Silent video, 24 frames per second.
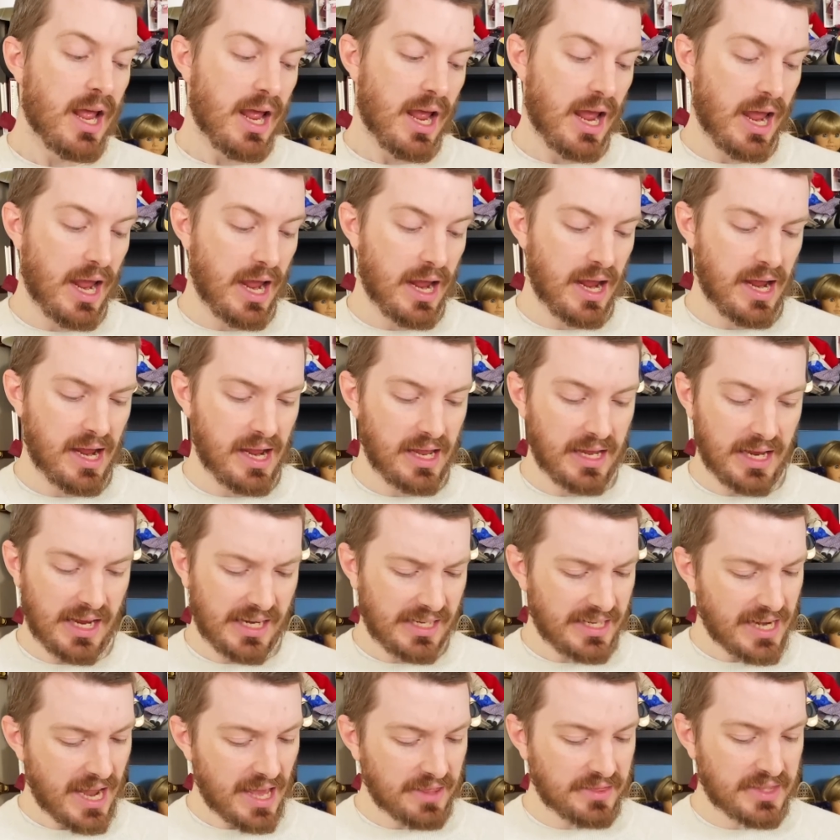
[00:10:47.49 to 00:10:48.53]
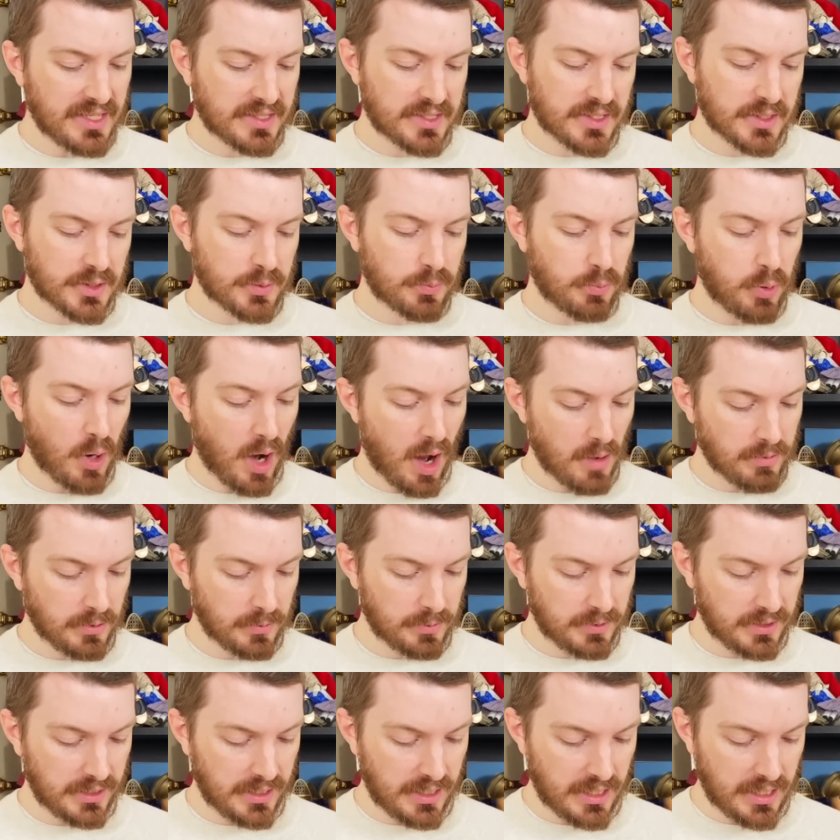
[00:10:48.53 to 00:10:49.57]
And yeah, this is
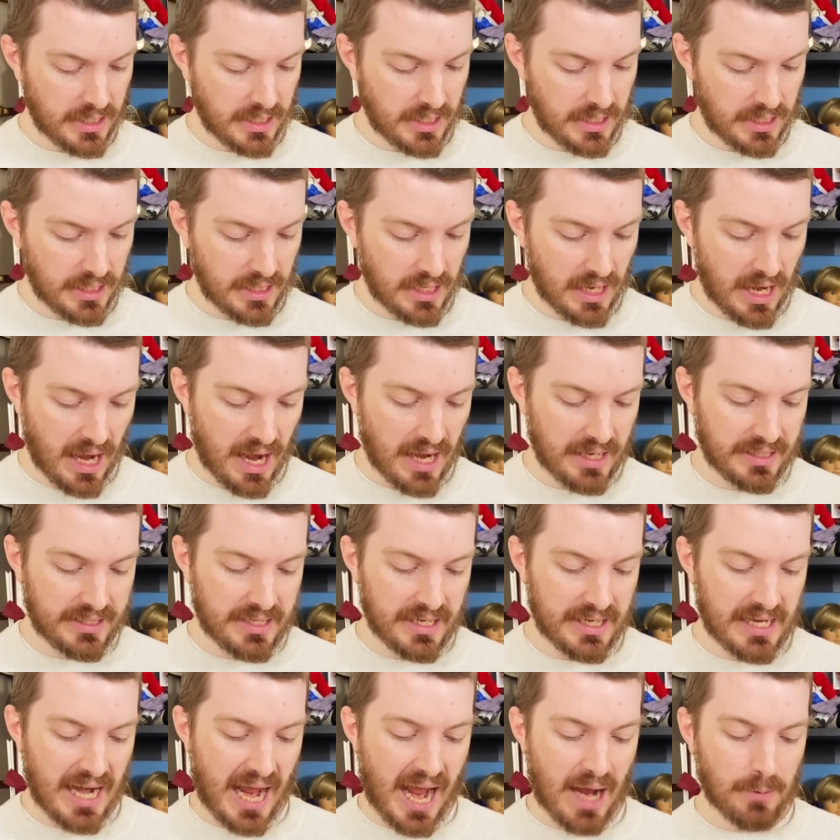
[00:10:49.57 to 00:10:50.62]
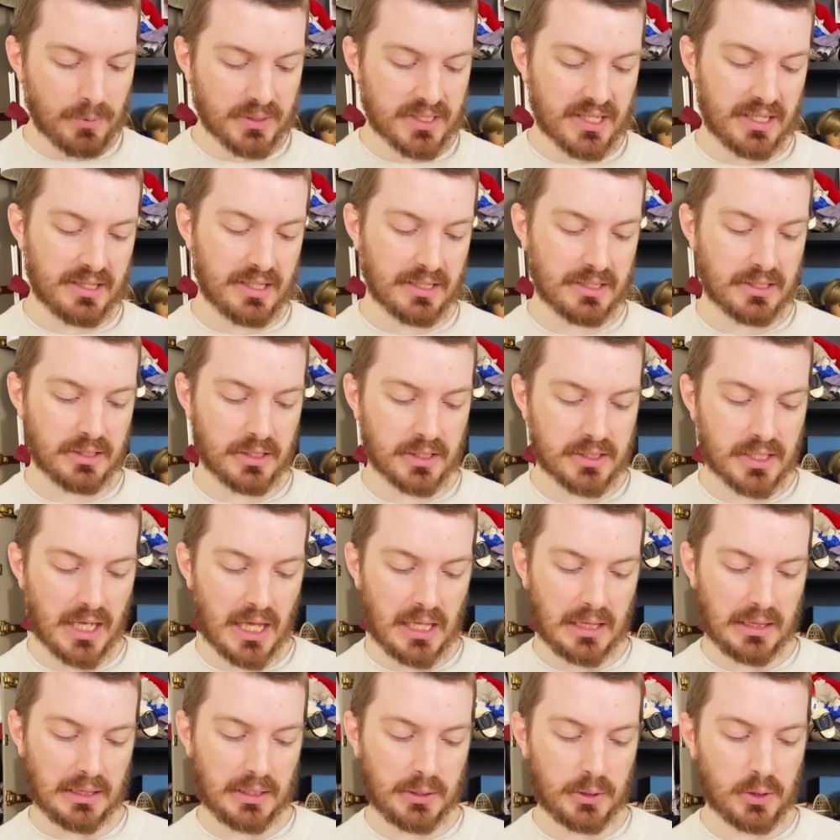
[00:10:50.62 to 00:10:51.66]
probably, again, I would say this looks a
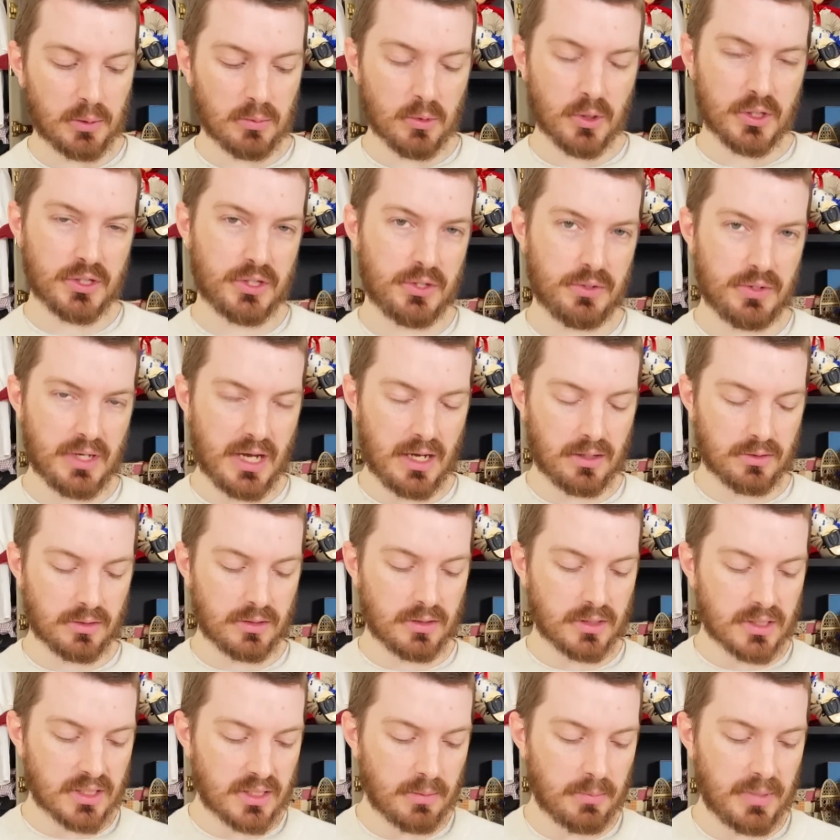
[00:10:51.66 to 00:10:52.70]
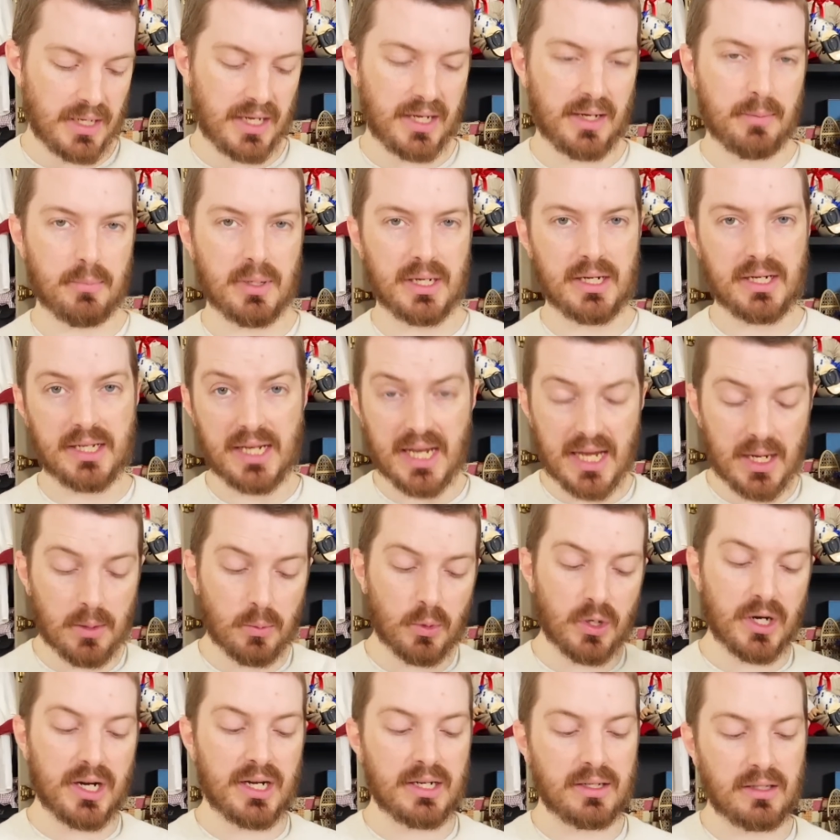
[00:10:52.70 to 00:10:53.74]
little more 2000s to me, but again,
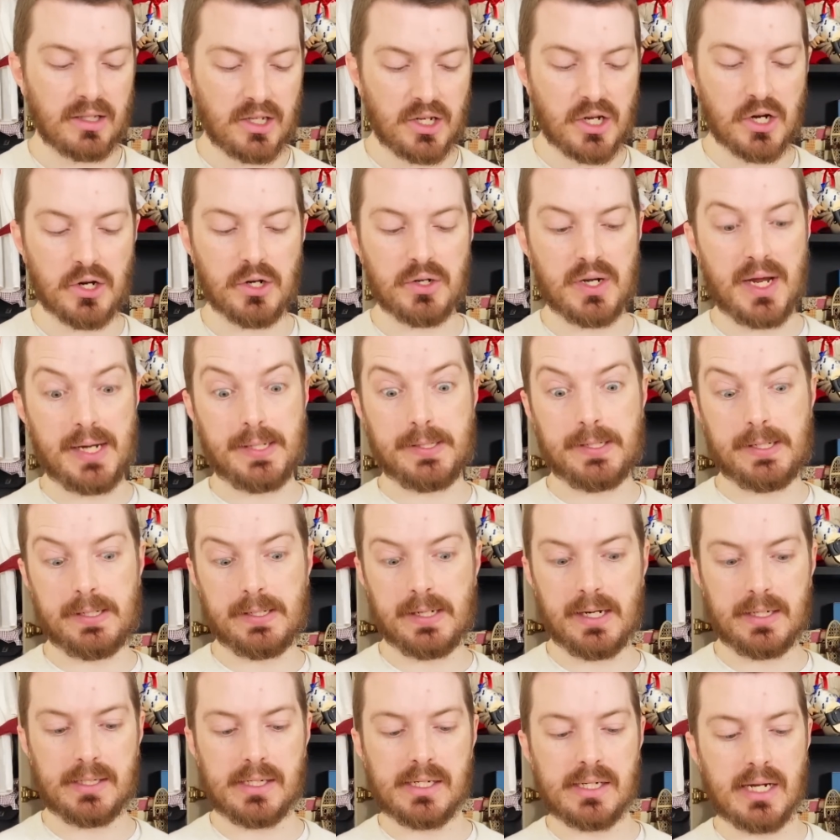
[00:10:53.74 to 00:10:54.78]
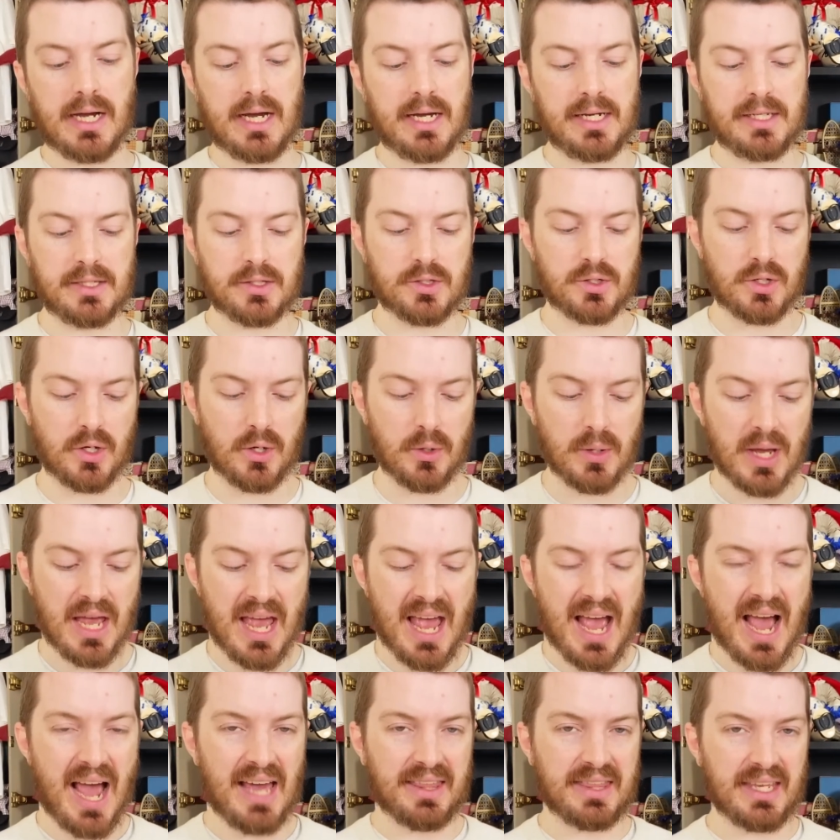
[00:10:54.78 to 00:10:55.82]
we're in the year 1999, so
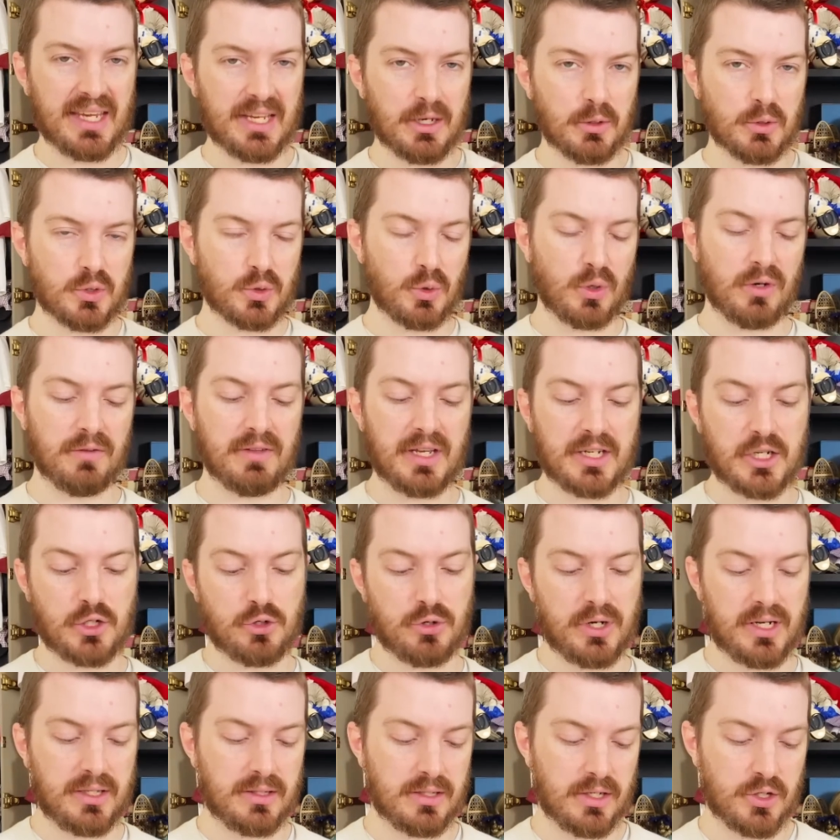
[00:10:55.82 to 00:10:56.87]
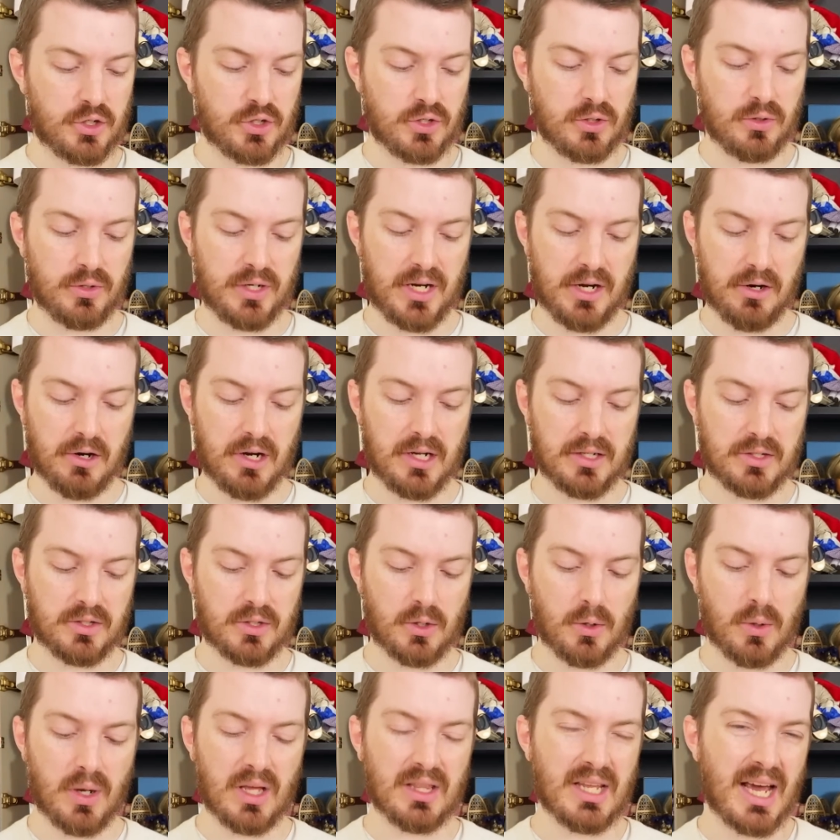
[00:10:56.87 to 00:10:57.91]
I think it was sort of like a transitional era.
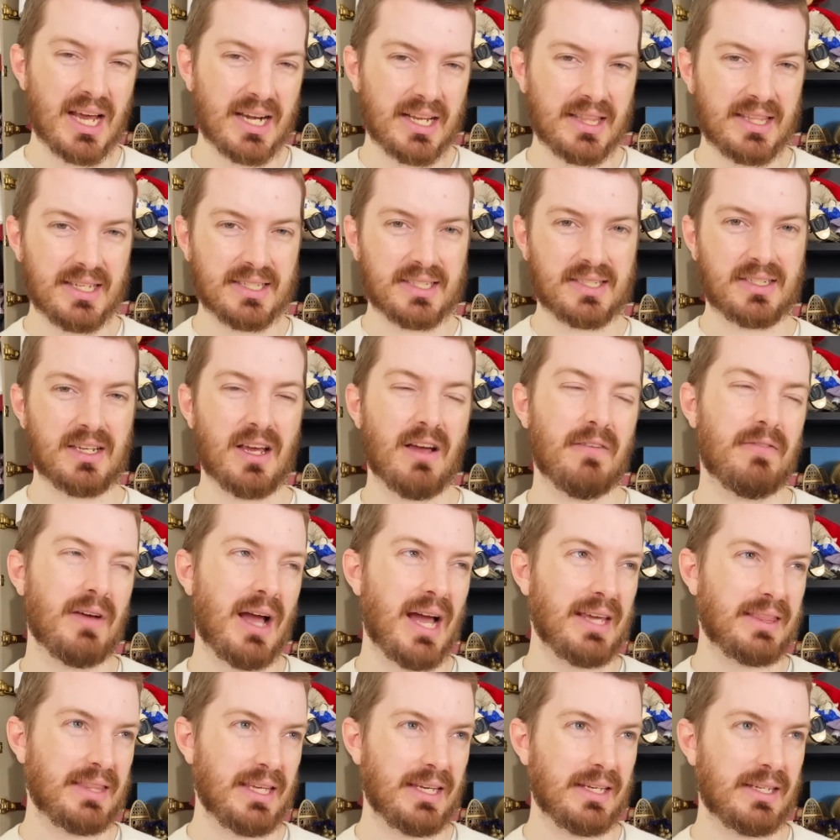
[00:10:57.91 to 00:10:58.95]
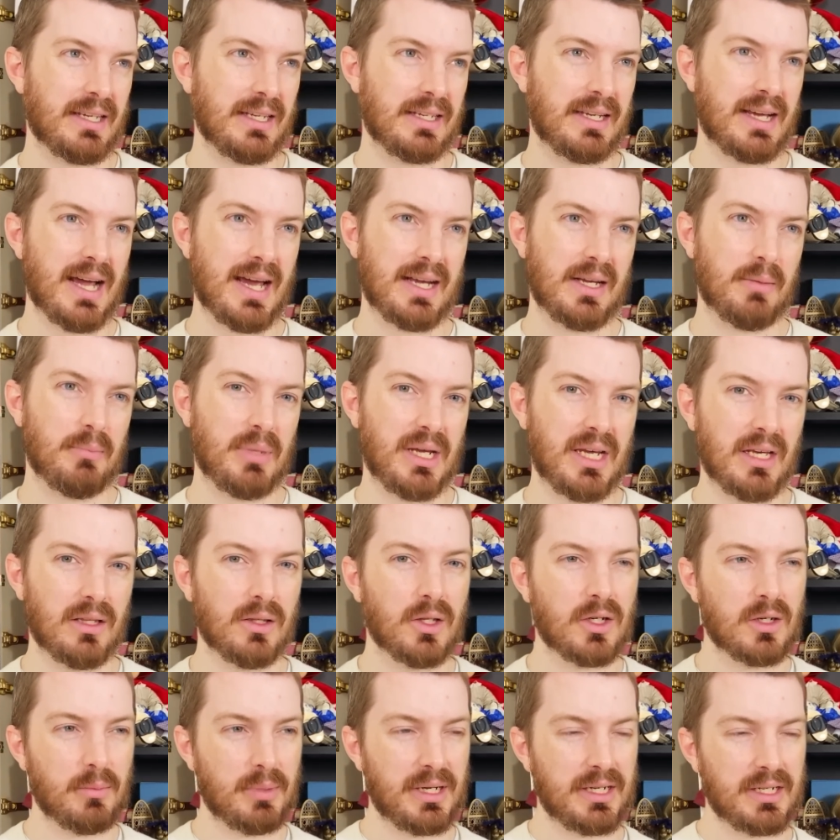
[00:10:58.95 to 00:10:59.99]
So a lot of this stuff I think can kind of be a
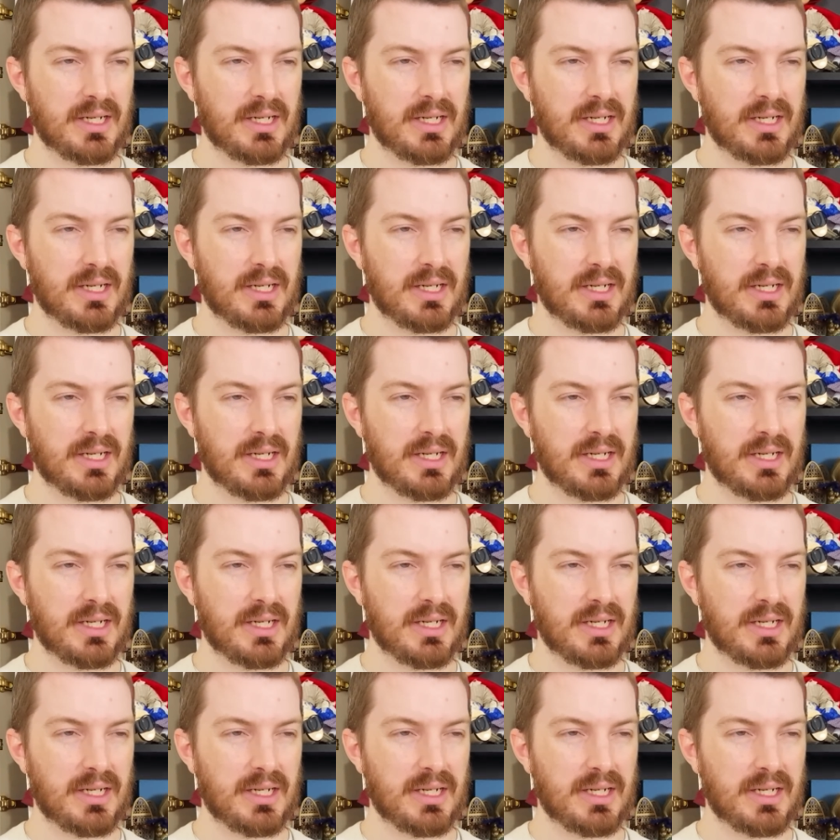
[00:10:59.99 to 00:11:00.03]
little bit